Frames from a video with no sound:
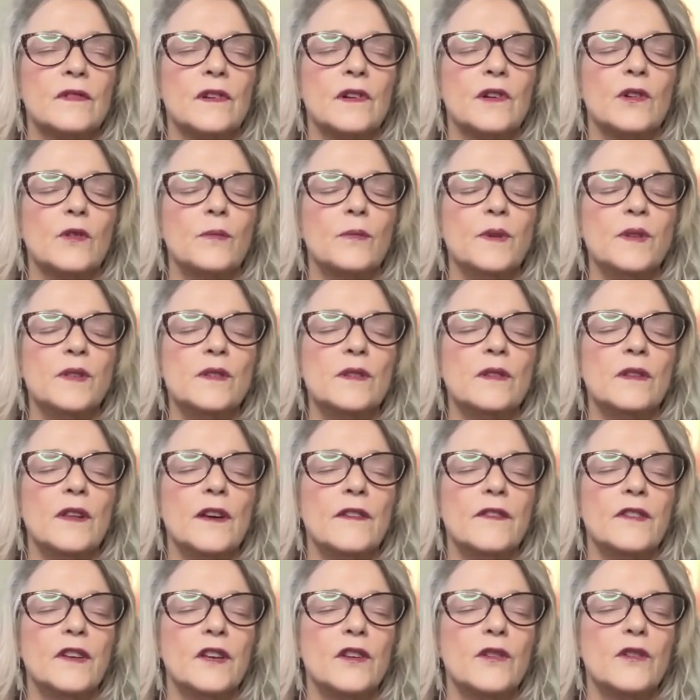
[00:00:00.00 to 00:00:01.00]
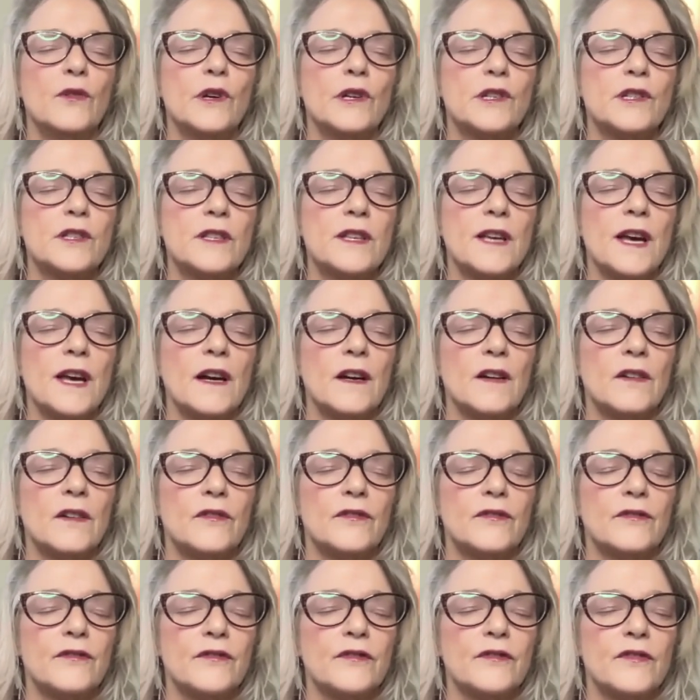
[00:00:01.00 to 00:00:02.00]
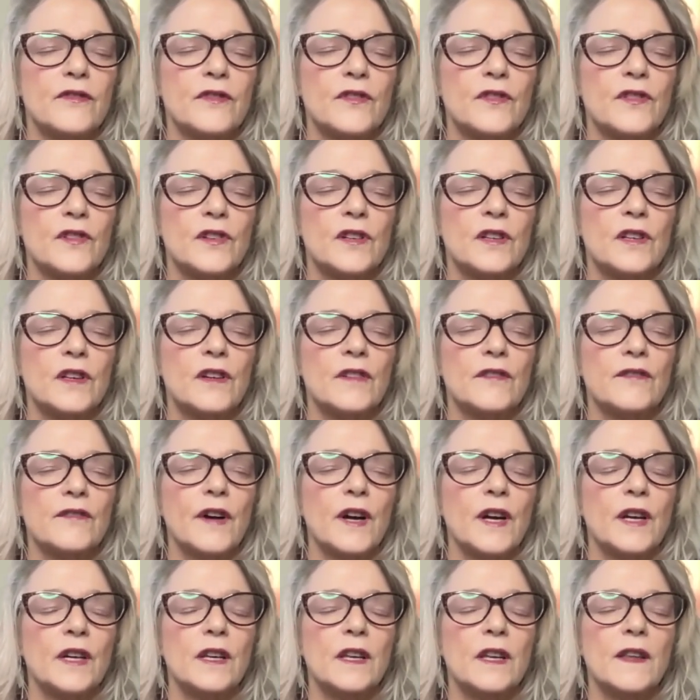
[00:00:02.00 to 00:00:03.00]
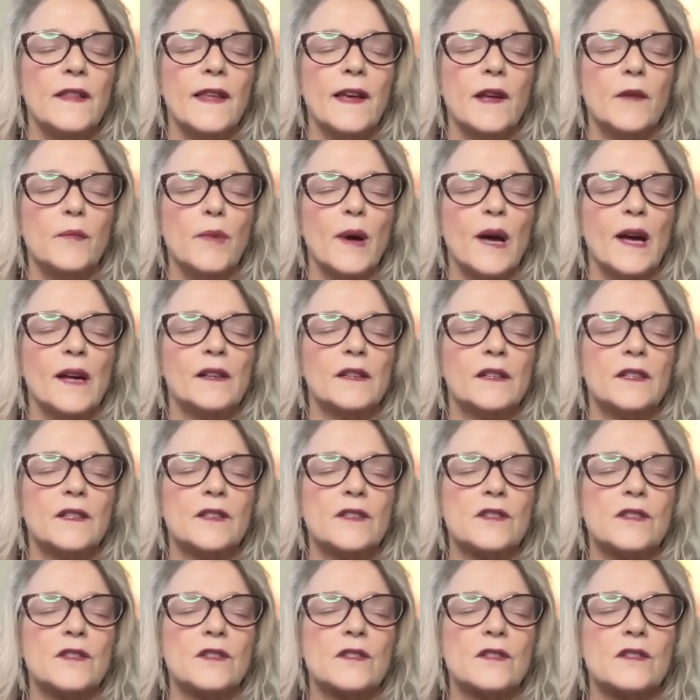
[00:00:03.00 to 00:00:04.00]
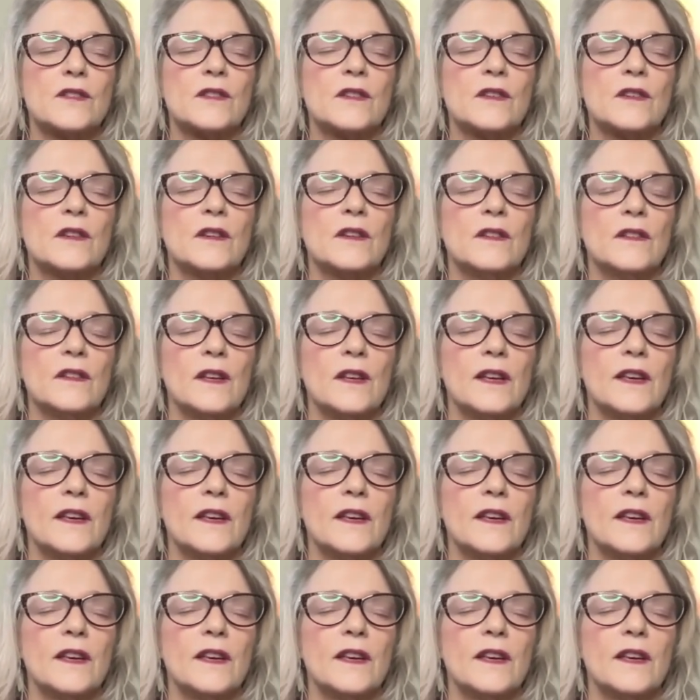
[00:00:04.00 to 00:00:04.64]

open to loving yourself, finding that balance, the